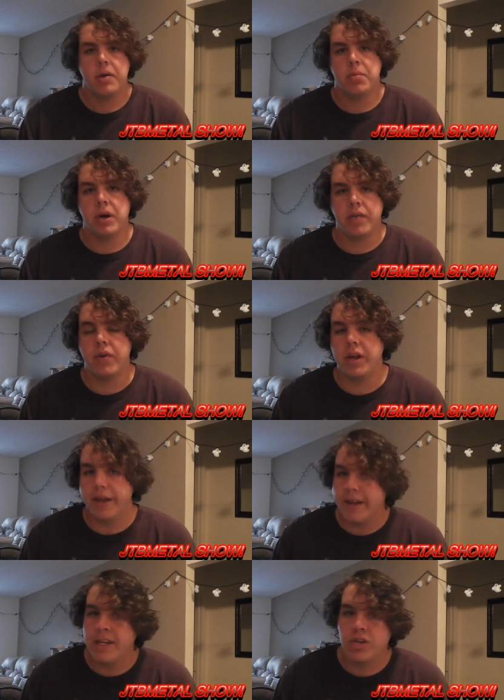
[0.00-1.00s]
But if it
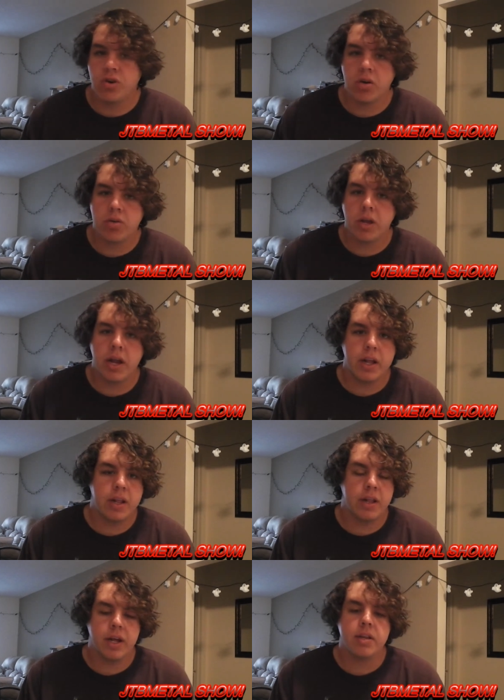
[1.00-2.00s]
is drug related,
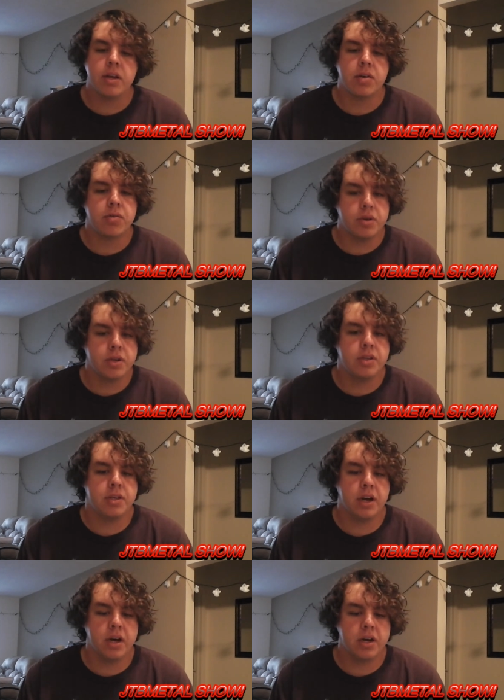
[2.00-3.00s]
then that's gonna really
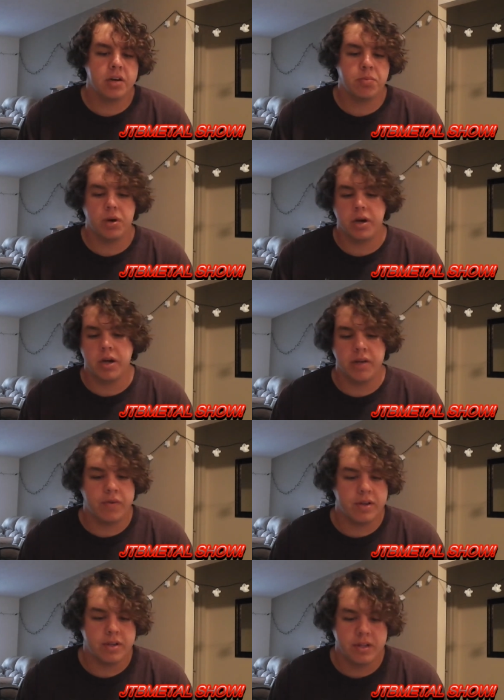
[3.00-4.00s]
suck. But
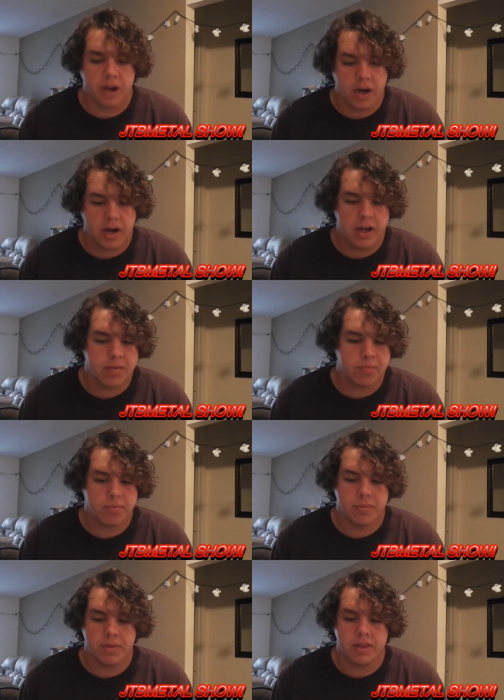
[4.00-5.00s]
if it's not,
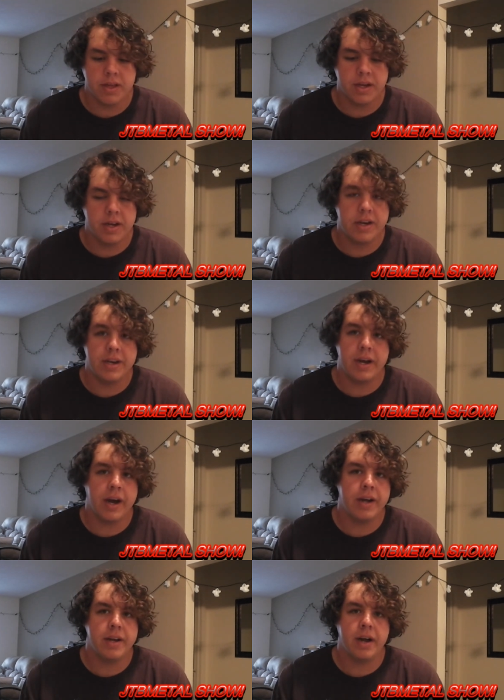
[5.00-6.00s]
then
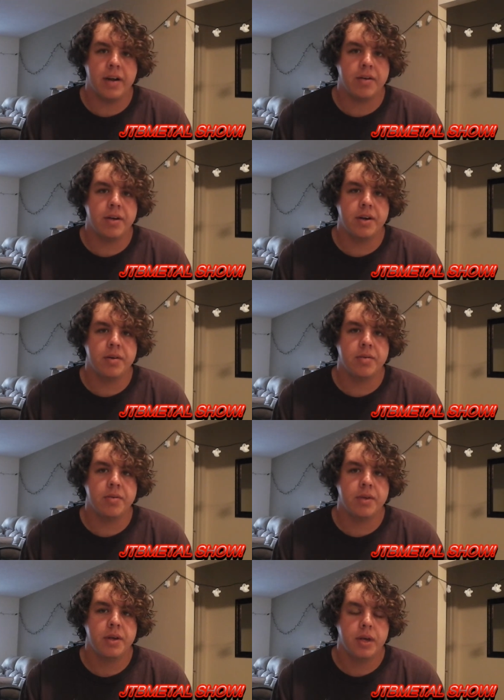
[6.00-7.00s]
I I don't know.
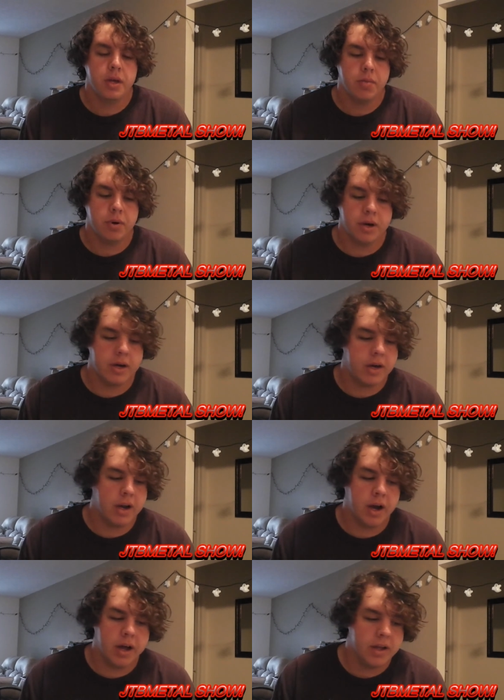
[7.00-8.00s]

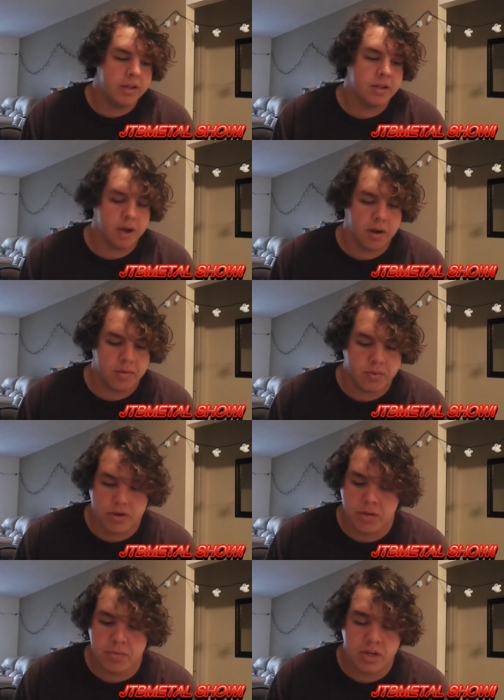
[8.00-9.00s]
But I it's I
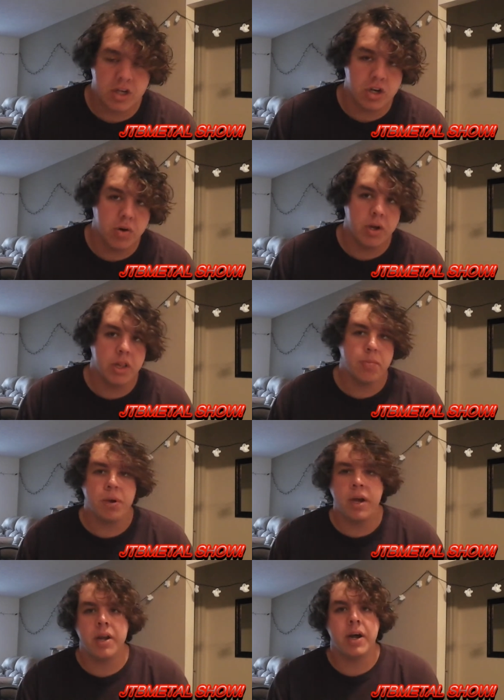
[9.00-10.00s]
really miss Joey in the
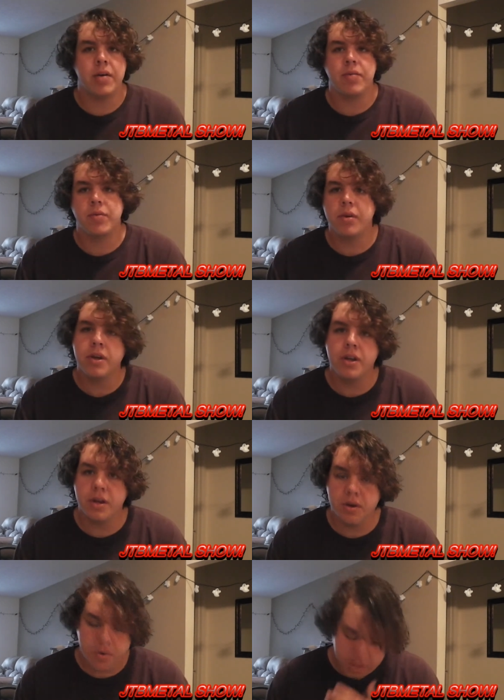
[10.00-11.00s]
band. I really do.